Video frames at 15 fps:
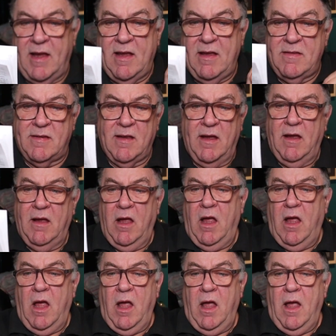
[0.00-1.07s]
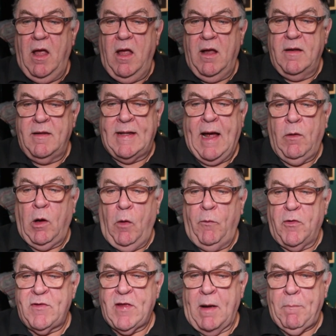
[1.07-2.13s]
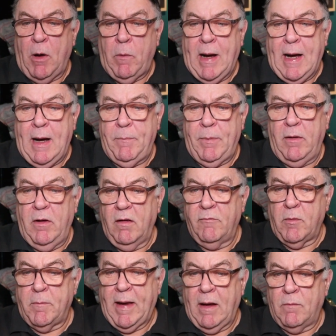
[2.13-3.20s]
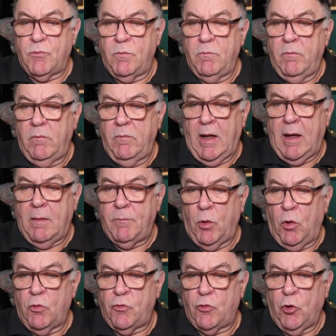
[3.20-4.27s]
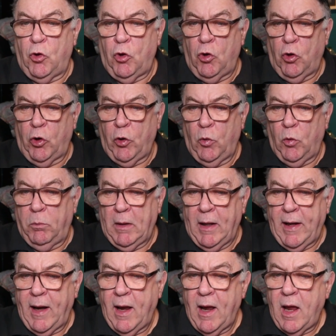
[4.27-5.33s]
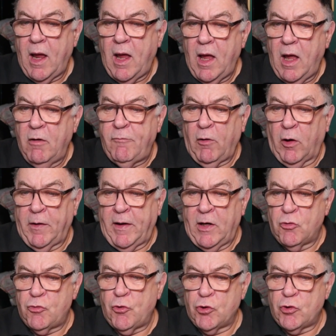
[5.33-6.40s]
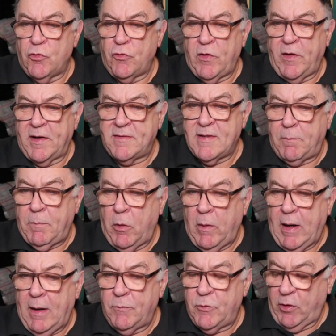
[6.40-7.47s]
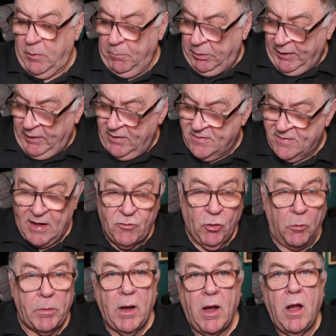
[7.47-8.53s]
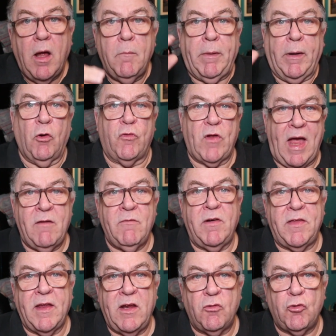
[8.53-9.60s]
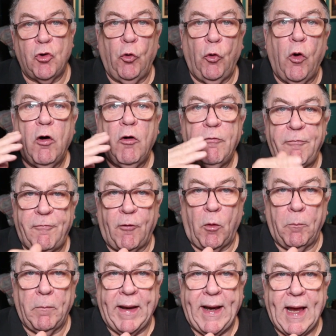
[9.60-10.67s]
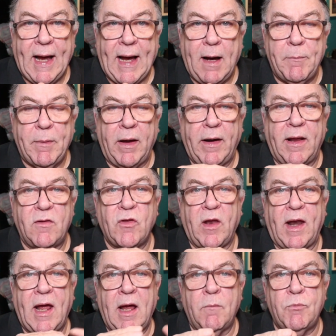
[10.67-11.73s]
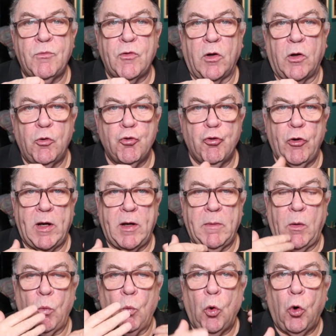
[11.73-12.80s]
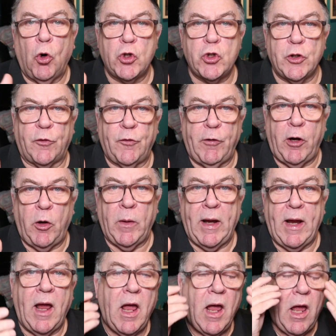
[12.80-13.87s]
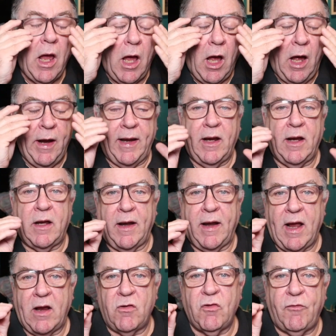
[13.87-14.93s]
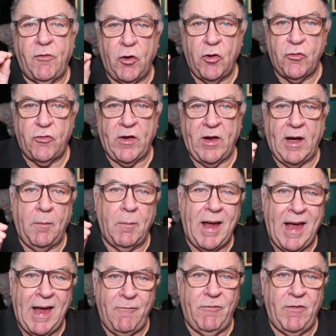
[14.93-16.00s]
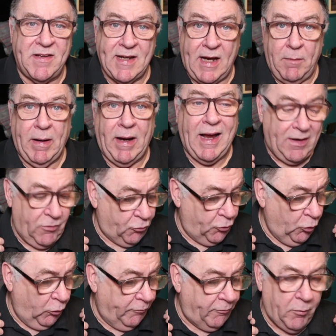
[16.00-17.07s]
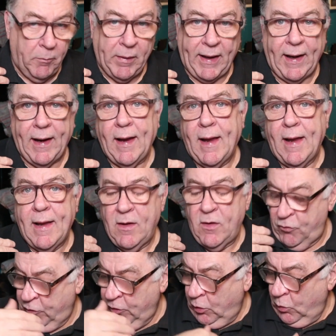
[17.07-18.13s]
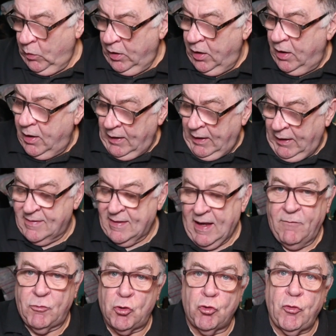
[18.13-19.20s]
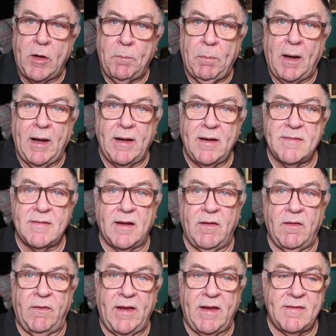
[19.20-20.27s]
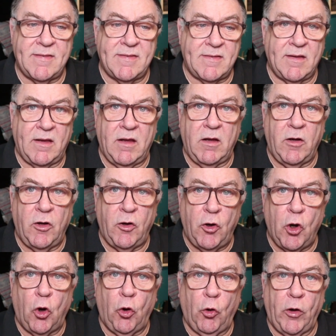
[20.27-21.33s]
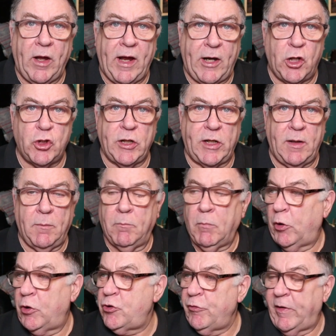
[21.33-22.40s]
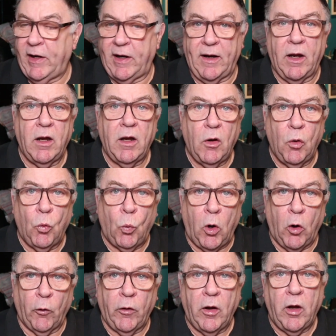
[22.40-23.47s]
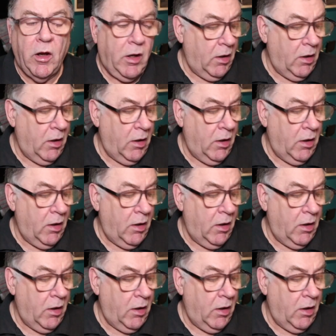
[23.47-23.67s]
is download the Tapo app from the App Store or Google Play, follow the instructions in the Tapo app to complete the setup, because everything is done from the app, and it's an absolute dream. It walks you through it, and it connects first time every time. It has done for me. So like I said, I've just replaced this non-energy monitoring one